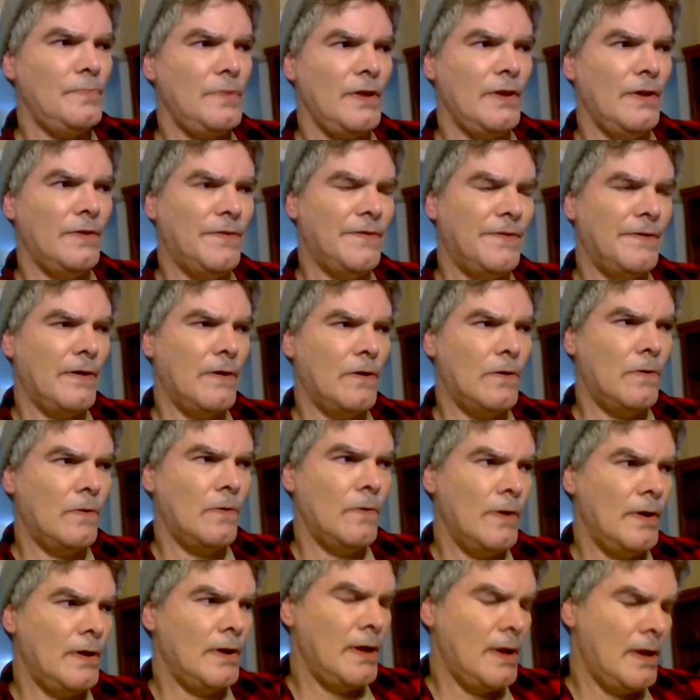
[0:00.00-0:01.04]

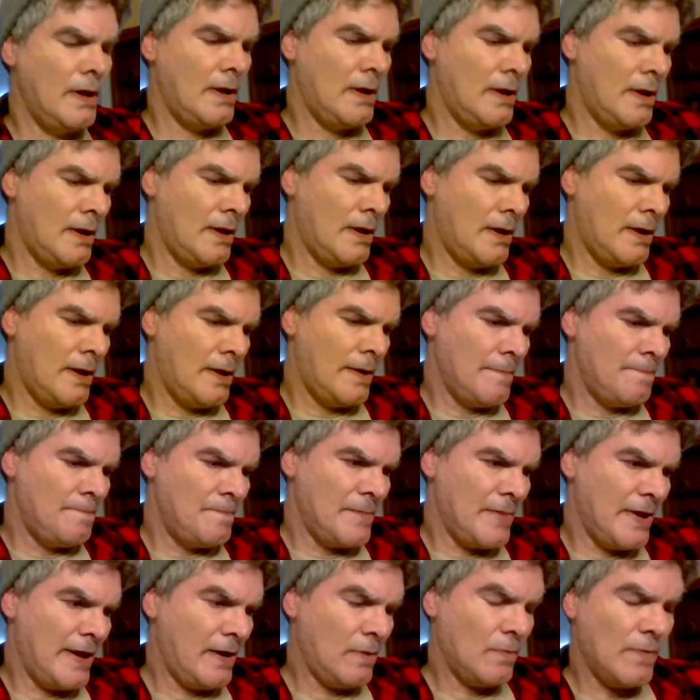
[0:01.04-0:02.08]
So
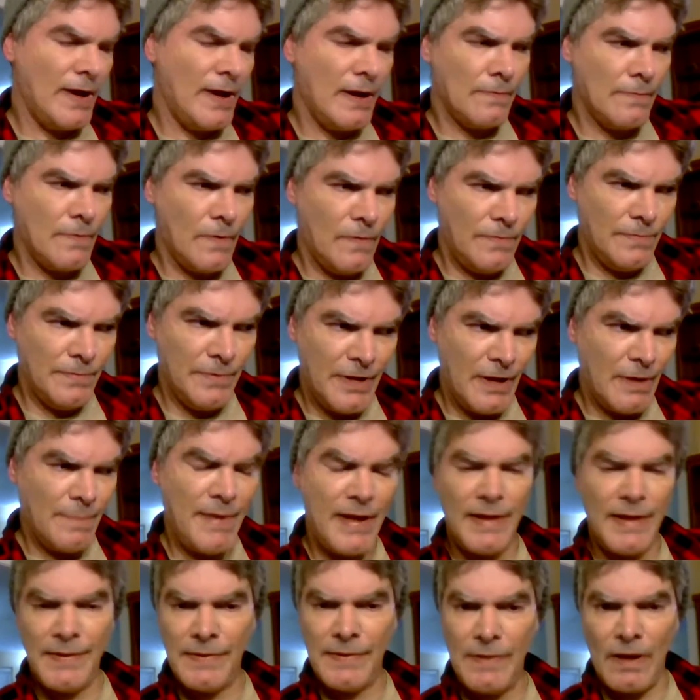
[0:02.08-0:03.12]
anyway, I wrote
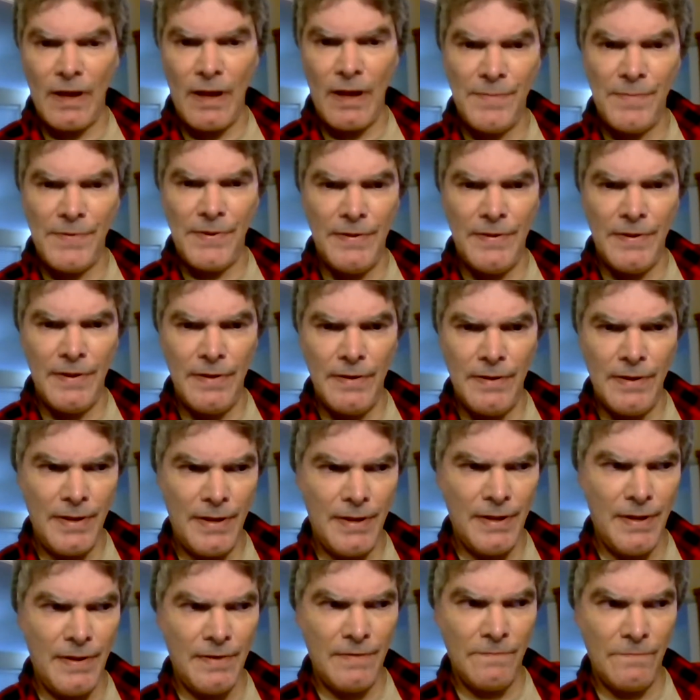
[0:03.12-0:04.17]
Dumbass Cops and then
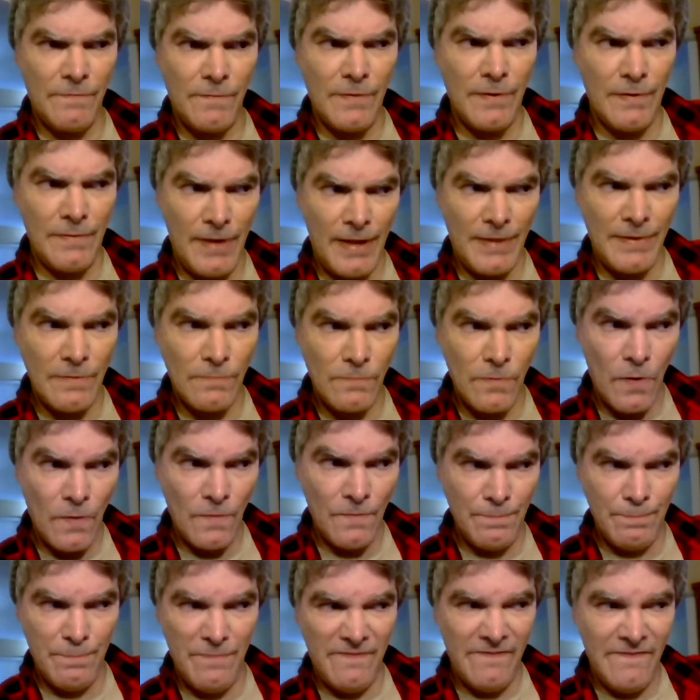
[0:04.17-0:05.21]

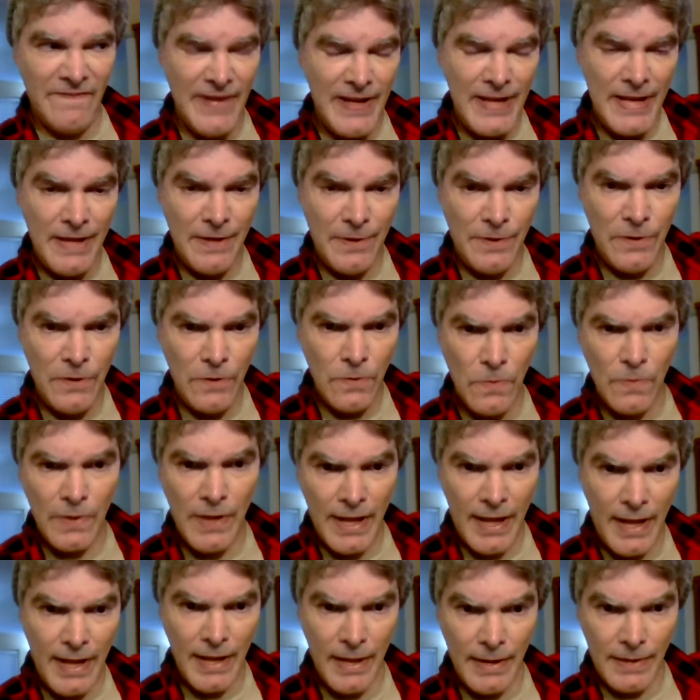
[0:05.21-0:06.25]
wrote
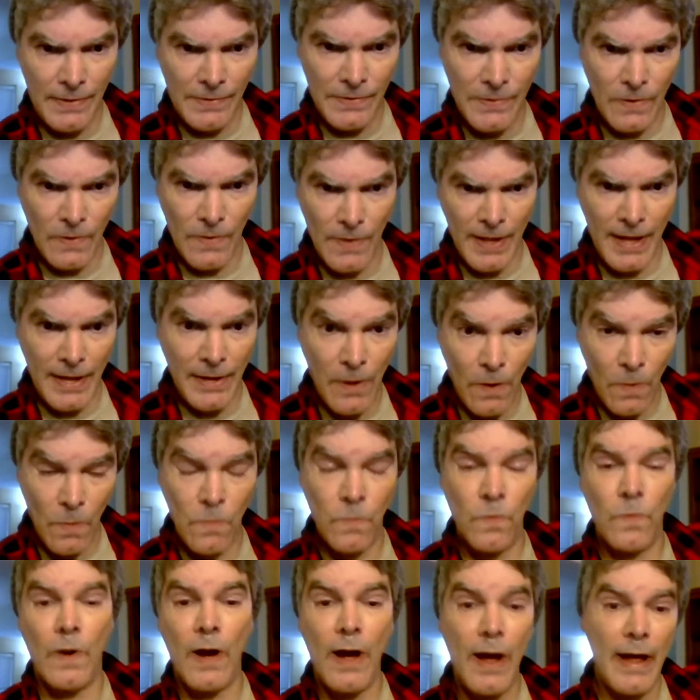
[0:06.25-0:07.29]
V2K so they know
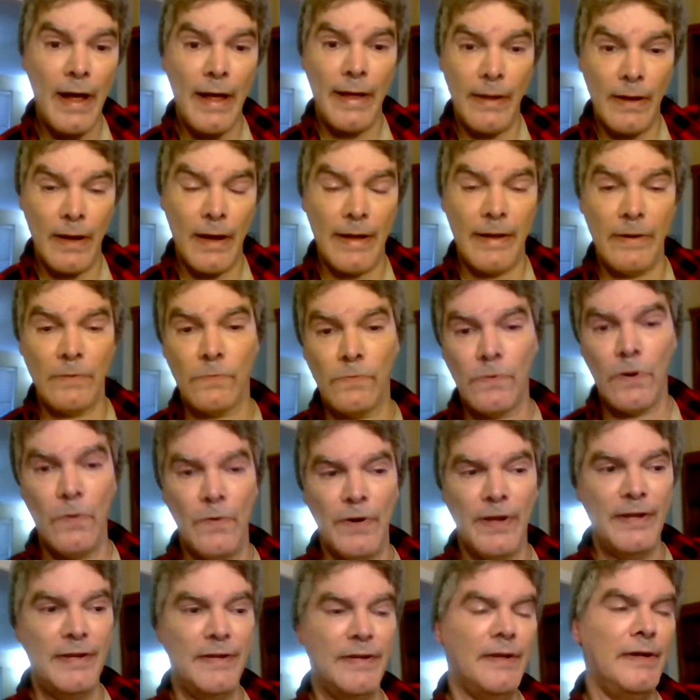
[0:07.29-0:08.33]
why I
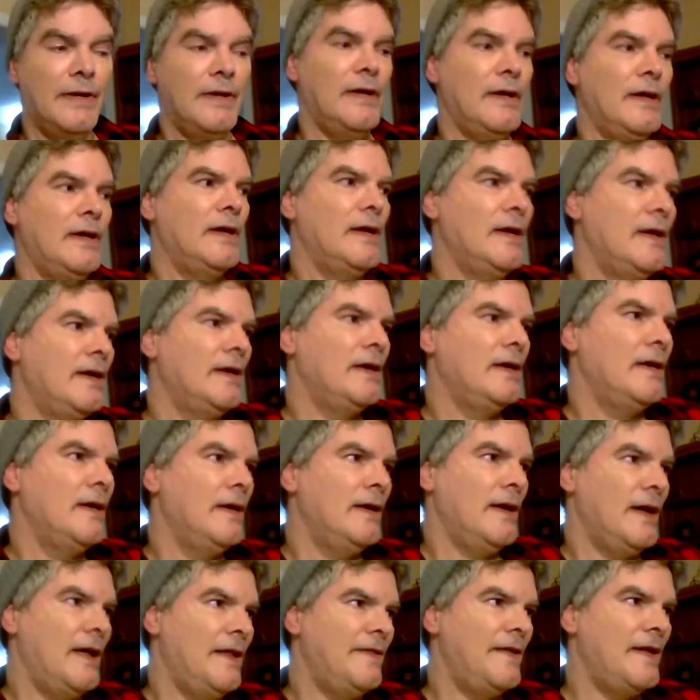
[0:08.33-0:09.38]
wrote it.
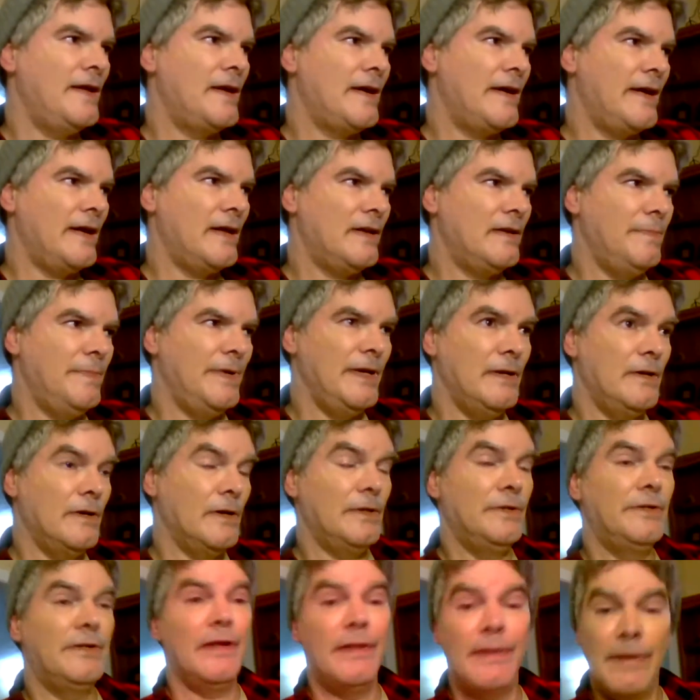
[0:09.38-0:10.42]
And then I had to be
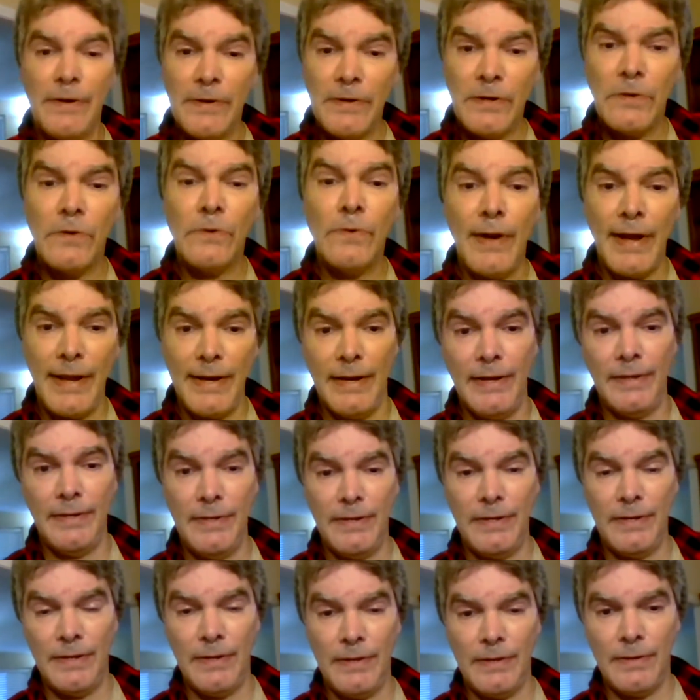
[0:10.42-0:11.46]
good. To their credit,
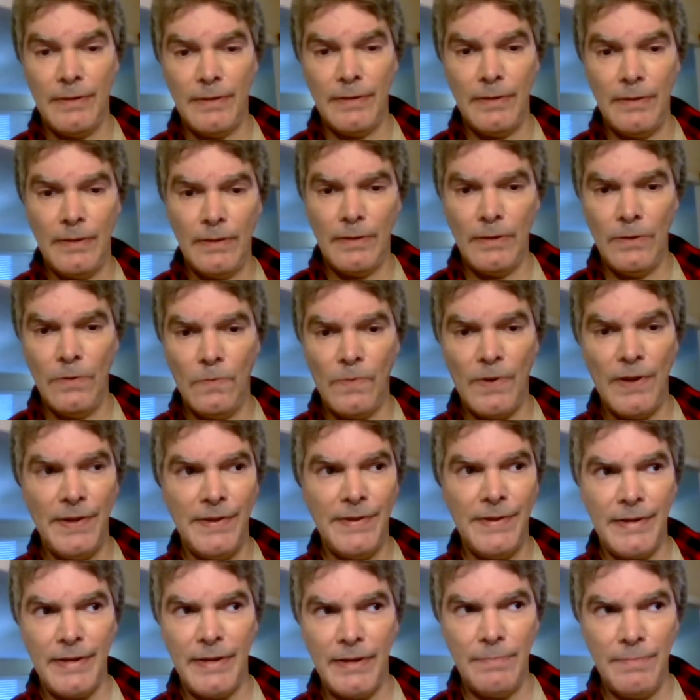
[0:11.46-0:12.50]
the
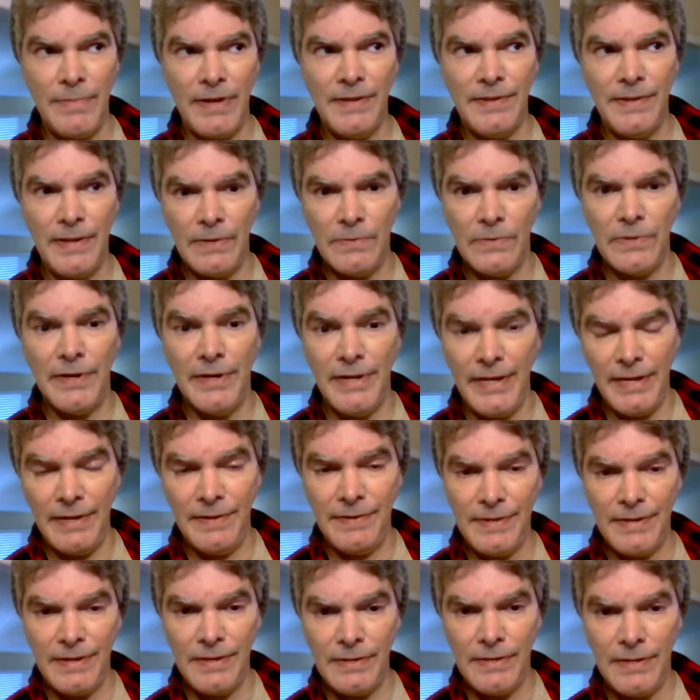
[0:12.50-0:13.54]
ones I had met, they were
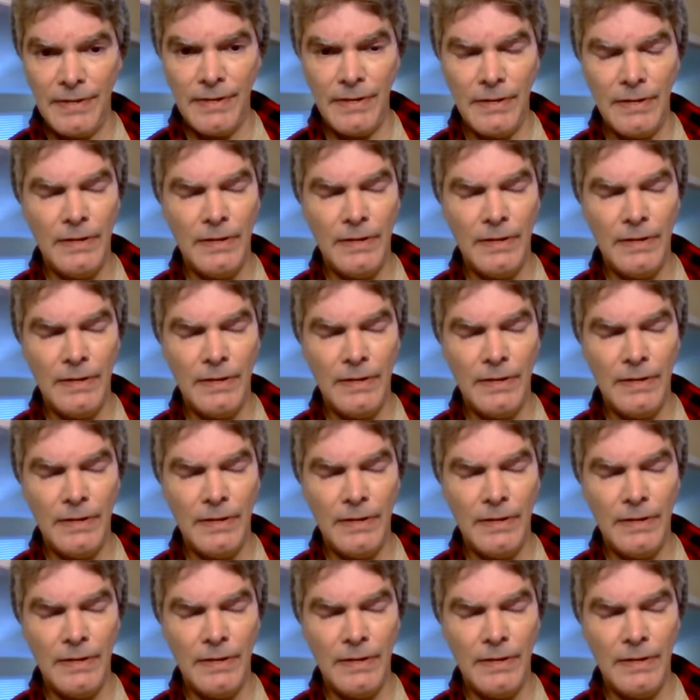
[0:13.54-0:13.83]
decent.